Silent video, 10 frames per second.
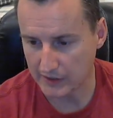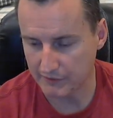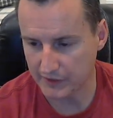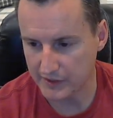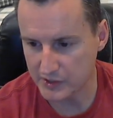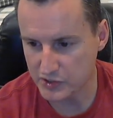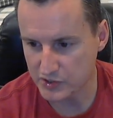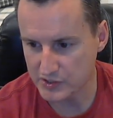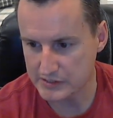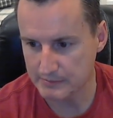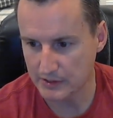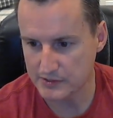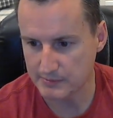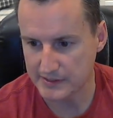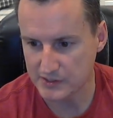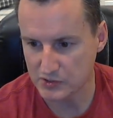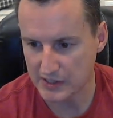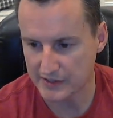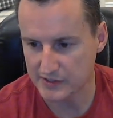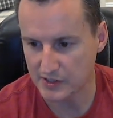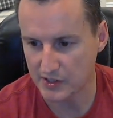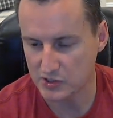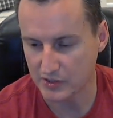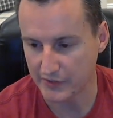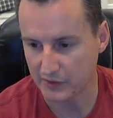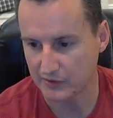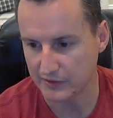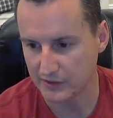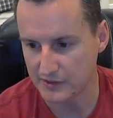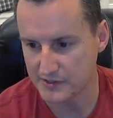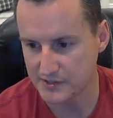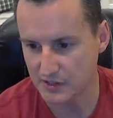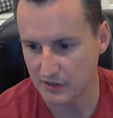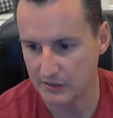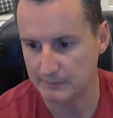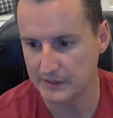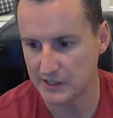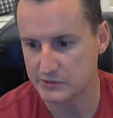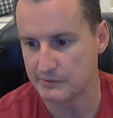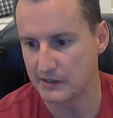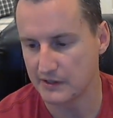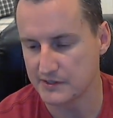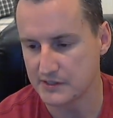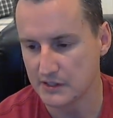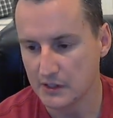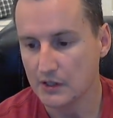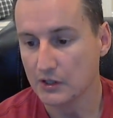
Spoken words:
Love the conditioner. Smells amazing. Dry to the touch. Leather cleaner is solid. pH balance.